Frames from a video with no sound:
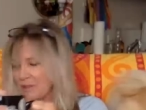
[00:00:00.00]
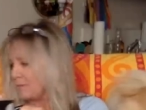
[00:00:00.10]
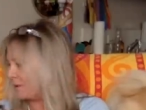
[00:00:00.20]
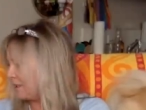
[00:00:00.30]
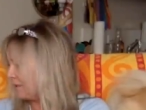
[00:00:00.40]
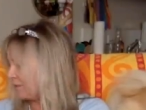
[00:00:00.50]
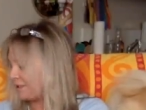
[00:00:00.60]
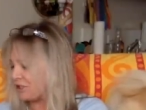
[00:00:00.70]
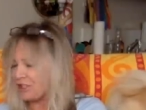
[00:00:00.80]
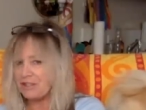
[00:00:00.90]
But
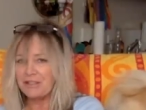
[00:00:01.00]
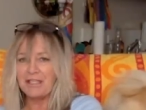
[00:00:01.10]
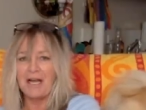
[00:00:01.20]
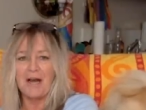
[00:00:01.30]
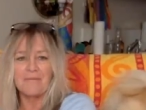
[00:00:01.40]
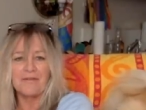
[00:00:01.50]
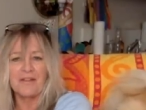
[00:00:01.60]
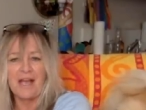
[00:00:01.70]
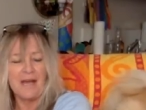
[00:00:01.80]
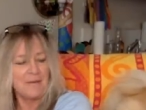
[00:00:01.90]
anyway, cheers um, for
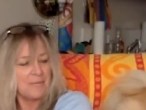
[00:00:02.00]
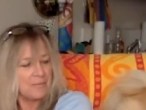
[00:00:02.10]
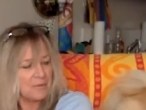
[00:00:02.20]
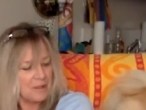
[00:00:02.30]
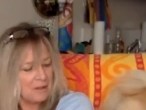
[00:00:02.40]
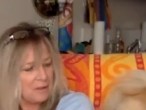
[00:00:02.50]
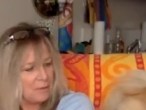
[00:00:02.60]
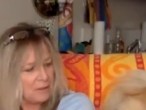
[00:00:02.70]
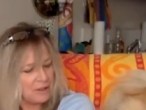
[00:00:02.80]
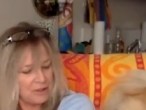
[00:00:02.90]
that.
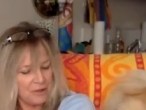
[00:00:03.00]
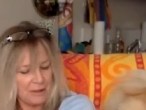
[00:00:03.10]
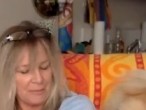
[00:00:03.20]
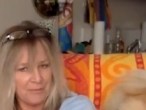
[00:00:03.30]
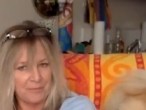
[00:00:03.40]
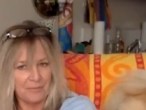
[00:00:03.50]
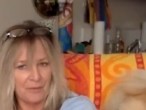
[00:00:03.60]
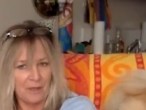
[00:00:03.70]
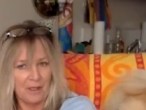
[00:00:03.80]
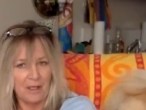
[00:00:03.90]
What you doing?
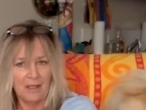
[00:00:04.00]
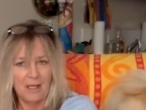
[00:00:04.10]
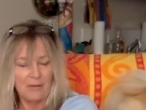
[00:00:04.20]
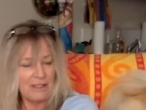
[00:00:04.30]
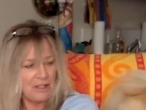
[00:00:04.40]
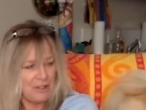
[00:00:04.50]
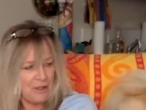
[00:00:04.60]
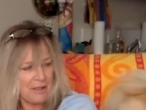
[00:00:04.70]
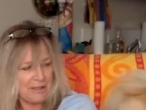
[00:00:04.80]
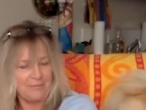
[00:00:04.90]
What you
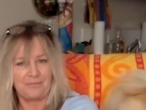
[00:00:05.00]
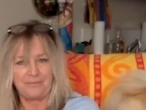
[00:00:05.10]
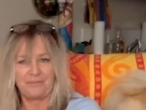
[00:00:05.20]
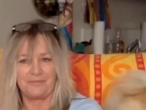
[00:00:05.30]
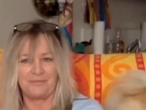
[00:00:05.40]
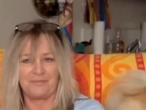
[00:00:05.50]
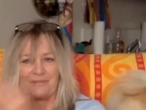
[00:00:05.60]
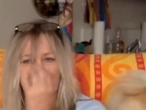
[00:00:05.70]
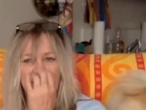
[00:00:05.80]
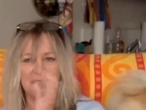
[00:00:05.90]
doing?
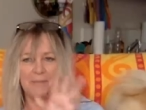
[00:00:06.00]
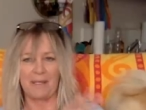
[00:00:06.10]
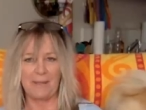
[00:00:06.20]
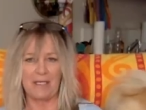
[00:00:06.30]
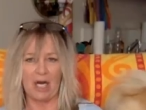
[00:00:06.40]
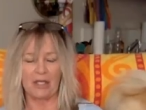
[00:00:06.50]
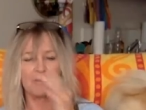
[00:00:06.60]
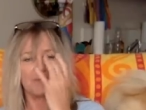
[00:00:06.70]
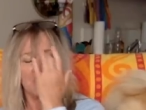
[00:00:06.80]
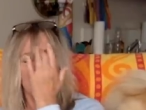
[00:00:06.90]
That's a baby dog.
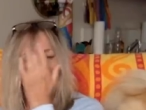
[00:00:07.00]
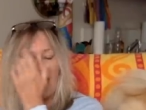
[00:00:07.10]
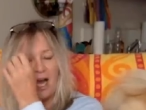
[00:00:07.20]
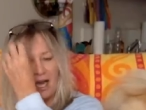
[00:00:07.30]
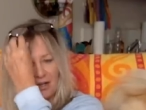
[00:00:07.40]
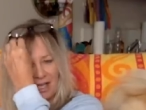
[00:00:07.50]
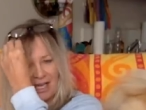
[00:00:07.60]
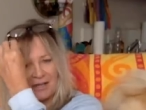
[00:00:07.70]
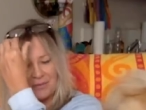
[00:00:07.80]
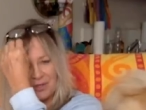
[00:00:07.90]

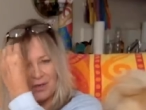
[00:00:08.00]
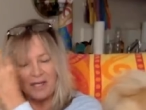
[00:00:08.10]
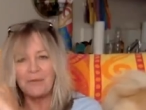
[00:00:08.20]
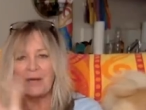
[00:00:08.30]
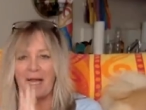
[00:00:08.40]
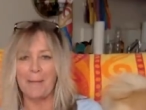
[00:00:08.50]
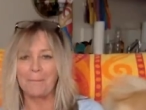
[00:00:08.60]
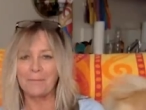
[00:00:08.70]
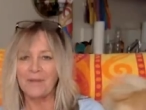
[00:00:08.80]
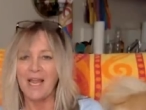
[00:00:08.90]
Okay, so anyway,
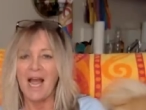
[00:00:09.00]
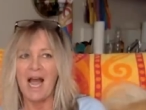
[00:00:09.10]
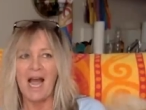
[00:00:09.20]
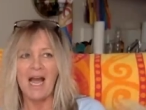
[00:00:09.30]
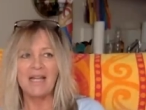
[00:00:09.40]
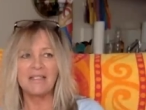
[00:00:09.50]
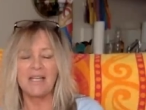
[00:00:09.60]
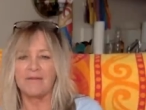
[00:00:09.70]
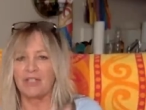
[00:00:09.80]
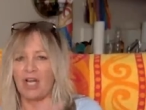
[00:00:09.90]
I never